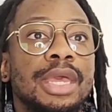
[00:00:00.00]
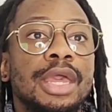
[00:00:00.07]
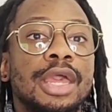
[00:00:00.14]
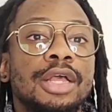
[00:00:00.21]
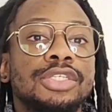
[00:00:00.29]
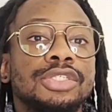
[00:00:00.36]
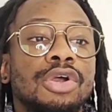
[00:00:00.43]

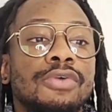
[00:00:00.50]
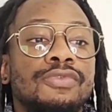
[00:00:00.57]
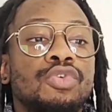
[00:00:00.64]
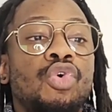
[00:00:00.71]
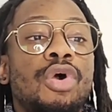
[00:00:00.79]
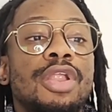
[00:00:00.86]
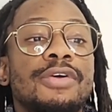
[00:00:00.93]
So if you
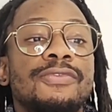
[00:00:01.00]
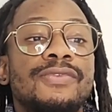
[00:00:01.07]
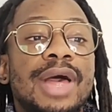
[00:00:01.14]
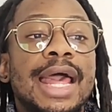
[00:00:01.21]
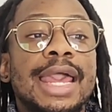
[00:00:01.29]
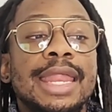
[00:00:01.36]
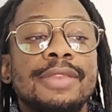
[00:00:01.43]

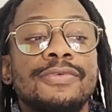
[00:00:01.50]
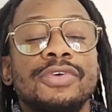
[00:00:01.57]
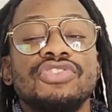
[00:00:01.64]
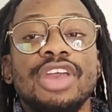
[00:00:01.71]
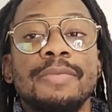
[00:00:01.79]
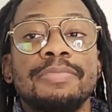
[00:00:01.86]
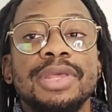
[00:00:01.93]
qualified for
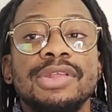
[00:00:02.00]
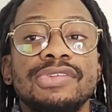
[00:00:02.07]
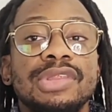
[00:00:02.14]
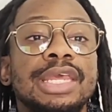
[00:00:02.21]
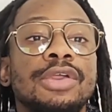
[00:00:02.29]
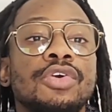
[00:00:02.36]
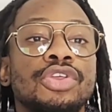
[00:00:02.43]
Champions
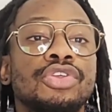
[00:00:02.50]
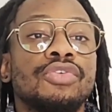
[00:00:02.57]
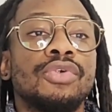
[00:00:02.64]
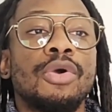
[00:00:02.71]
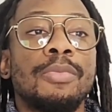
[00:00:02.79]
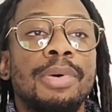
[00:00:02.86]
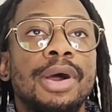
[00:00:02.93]
League or
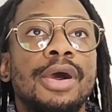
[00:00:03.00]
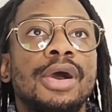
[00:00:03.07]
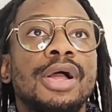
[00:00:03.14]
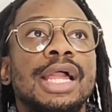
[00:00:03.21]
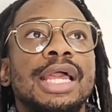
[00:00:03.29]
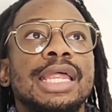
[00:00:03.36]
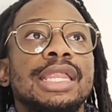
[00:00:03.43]
Europa,
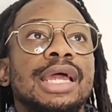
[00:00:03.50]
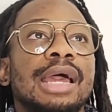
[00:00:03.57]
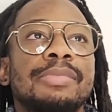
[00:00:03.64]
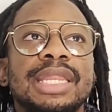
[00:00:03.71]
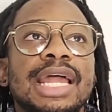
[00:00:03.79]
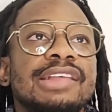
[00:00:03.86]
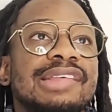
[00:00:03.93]
I
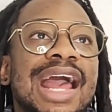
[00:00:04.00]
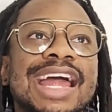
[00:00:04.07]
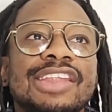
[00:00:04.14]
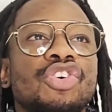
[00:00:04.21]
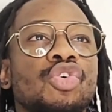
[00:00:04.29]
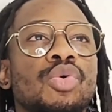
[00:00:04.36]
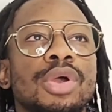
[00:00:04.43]
mean, that's
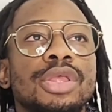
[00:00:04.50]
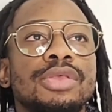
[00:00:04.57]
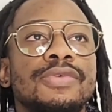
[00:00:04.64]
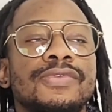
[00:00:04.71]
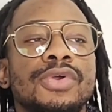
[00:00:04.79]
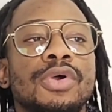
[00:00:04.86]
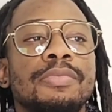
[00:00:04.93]
adequate, you
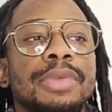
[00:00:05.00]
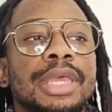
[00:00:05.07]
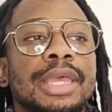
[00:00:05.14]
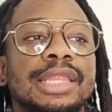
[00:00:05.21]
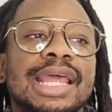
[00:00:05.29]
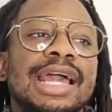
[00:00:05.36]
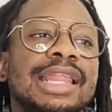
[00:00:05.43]
feel
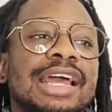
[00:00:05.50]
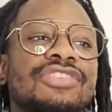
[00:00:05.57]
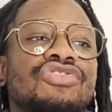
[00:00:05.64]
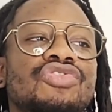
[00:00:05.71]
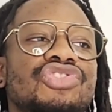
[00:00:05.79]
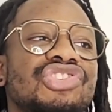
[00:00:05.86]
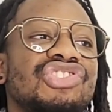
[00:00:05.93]
me? That's
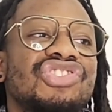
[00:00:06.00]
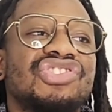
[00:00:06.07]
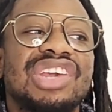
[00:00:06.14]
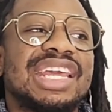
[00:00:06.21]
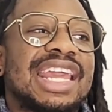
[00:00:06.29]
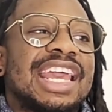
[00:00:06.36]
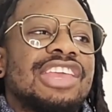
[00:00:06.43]
usually just
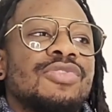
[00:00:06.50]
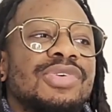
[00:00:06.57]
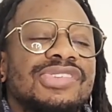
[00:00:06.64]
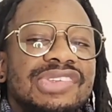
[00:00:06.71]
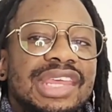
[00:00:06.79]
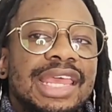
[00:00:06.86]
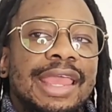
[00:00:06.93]
gonna get you a
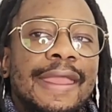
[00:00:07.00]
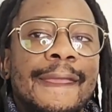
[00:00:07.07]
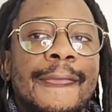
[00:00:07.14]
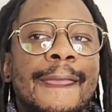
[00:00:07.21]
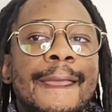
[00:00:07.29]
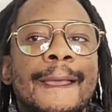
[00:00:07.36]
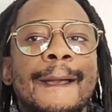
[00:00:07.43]
C.
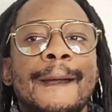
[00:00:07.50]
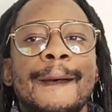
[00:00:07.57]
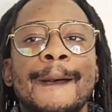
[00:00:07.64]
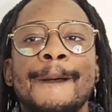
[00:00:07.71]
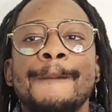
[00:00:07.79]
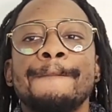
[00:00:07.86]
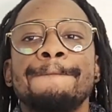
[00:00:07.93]

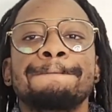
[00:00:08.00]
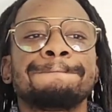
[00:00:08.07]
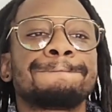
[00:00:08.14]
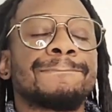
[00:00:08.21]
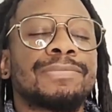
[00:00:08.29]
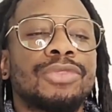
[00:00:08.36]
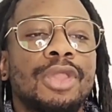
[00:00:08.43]

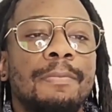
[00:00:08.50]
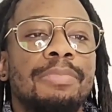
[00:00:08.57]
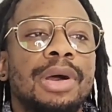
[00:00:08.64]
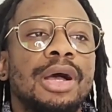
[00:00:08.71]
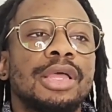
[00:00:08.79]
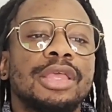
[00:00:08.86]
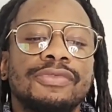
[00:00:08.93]

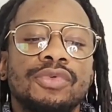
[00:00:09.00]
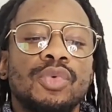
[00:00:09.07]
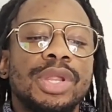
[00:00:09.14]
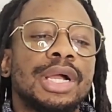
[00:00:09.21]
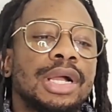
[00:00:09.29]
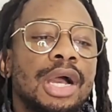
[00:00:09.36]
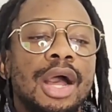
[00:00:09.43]
But if you win
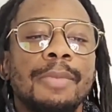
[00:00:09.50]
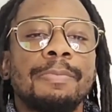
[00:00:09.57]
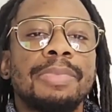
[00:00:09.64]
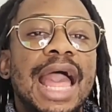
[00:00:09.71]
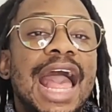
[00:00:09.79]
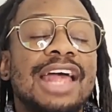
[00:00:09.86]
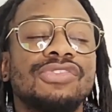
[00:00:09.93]
a cup
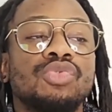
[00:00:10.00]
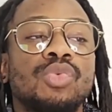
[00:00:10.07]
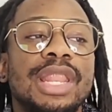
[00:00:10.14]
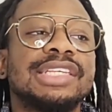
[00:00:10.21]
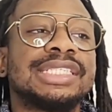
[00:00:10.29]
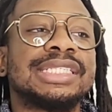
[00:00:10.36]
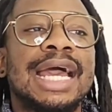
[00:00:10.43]
as well
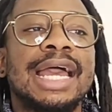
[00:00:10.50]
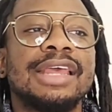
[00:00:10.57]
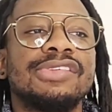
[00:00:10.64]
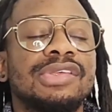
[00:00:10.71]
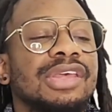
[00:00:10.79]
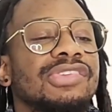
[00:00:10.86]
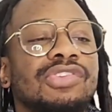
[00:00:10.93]
as that,
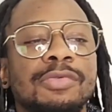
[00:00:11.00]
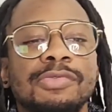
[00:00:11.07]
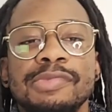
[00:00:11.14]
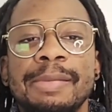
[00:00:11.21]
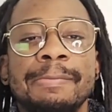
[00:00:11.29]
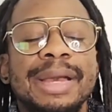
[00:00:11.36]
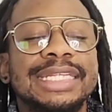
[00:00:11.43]
it's
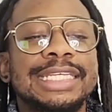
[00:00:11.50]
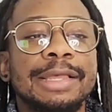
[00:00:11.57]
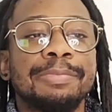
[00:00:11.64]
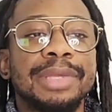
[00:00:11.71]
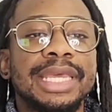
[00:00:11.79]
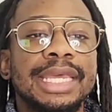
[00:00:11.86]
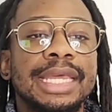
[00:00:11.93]
automatic
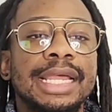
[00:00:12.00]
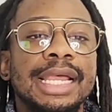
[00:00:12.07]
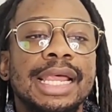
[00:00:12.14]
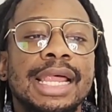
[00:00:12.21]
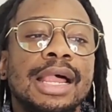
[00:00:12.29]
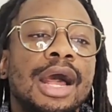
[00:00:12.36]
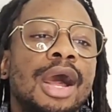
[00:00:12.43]
B.
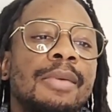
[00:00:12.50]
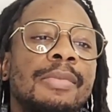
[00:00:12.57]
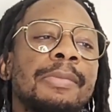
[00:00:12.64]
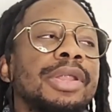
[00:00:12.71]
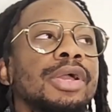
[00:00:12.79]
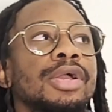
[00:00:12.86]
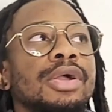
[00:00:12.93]
I'm
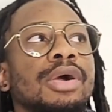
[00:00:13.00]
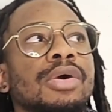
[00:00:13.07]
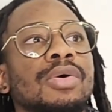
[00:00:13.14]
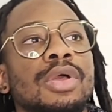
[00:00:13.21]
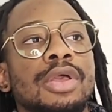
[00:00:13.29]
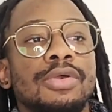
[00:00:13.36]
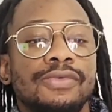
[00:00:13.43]
gonna go
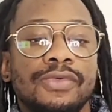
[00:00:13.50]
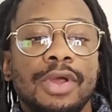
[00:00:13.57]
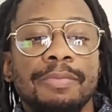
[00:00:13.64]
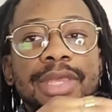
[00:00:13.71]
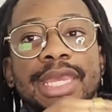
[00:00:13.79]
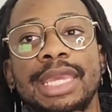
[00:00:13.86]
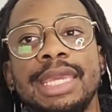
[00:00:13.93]
from
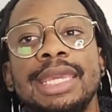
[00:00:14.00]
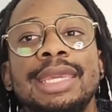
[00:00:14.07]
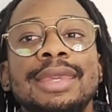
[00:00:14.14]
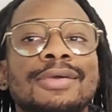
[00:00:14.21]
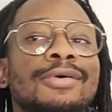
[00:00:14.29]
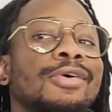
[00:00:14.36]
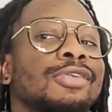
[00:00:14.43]

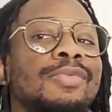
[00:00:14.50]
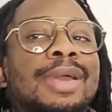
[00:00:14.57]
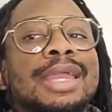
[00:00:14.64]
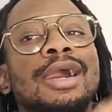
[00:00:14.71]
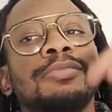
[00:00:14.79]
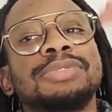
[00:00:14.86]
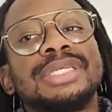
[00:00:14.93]
E all the way
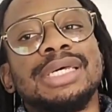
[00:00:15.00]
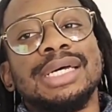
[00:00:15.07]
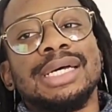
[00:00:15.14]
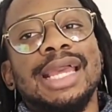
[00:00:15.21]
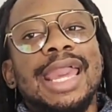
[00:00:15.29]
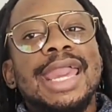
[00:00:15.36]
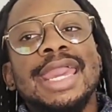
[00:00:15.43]
up to
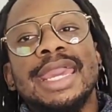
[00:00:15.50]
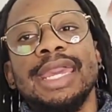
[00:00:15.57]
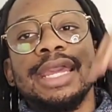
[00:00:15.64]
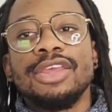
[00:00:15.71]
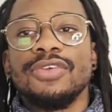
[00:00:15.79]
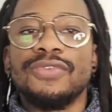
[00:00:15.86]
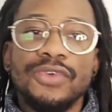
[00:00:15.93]
A,
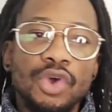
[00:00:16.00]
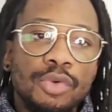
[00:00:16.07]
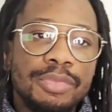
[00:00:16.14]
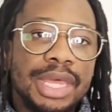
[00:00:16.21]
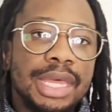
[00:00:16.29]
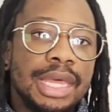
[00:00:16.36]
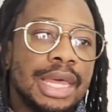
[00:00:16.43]
you feel
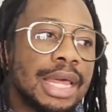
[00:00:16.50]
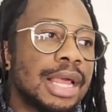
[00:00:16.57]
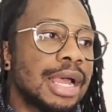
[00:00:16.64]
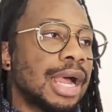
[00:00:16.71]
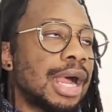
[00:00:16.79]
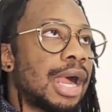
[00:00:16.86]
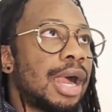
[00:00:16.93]
me?
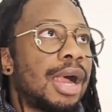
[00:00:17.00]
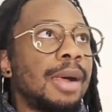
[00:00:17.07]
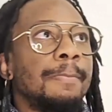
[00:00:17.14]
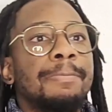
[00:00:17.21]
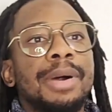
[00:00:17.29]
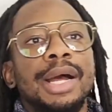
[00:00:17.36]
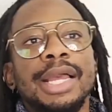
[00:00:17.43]

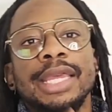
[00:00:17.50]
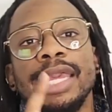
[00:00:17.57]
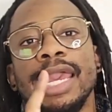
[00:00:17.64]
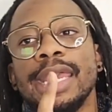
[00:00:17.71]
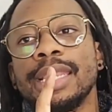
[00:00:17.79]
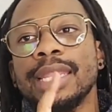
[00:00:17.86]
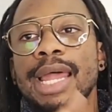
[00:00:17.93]
But
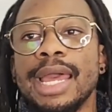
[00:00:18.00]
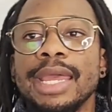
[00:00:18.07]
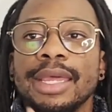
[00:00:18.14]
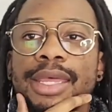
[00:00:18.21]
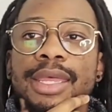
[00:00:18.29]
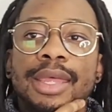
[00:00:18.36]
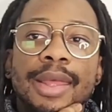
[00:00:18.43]
again,
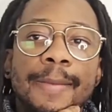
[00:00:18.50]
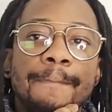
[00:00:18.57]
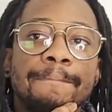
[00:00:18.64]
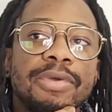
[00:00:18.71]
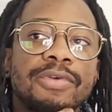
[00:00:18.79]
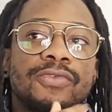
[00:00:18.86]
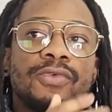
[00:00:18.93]
like,
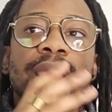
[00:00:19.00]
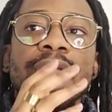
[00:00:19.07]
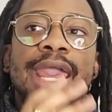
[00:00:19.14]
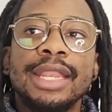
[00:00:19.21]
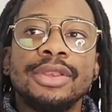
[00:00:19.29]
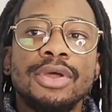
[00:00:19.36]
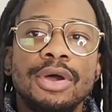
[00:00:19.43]
before I
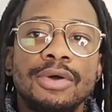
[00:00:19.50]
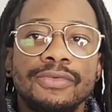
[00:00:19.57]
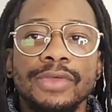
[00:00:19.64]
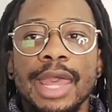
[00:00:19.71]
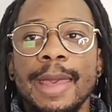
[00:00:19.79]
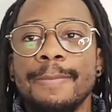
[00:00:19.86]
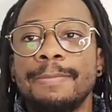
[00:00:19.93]
end off,
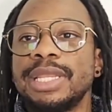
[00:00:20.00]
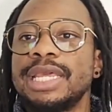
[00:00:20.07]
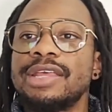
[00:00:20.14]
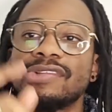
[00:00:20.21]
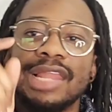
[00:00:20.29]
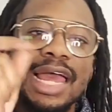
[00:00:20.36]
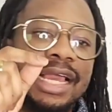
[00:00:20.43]
yeah,
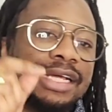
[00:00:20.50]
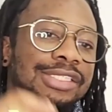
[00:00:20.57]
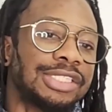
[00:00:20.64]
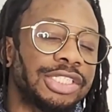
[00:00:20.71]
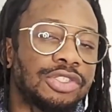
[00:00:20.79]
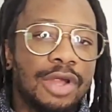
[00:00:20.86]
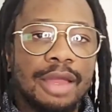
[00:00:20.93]
please like and
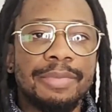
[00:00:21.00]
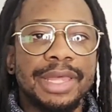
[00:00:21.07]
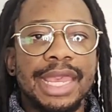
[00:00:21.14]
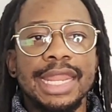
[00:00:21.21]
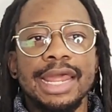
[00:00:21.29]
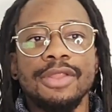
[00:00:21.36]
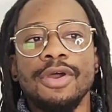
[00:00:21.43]
subscribe
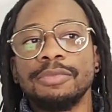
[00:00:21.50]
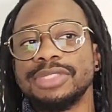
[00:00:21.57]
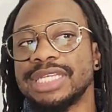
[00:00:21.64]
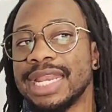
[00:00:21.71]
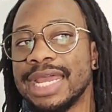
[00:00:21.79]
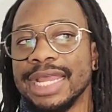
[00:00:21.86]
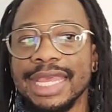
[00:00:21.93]
again. I know I'm
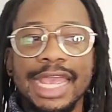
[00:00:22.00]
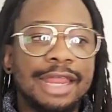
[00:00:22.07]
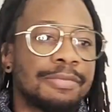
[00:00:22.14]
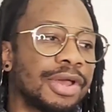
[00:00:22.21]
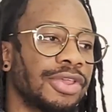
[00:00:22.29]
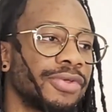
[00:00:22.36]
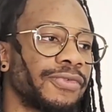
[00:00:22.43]
saying it again,
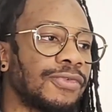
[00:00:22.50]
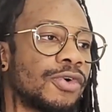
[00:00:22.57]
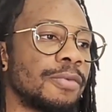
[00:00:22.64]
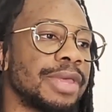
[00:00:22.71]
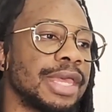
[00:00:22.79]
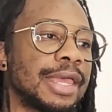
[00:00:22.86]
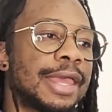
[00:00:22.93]
but you feel
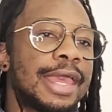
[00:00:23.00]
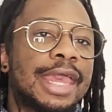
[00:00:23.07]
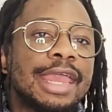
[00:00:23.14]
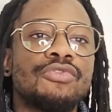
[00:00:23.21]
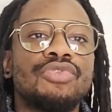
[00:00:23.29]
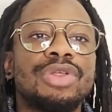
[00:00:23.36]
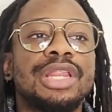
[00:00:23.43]
me?
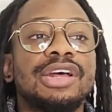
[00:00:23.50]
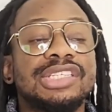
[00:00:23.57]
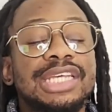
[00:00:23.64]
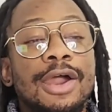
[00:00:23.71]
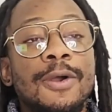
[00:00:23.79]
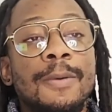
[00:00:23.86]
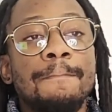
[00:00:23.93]
It really does
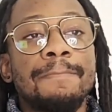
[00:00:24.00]
help.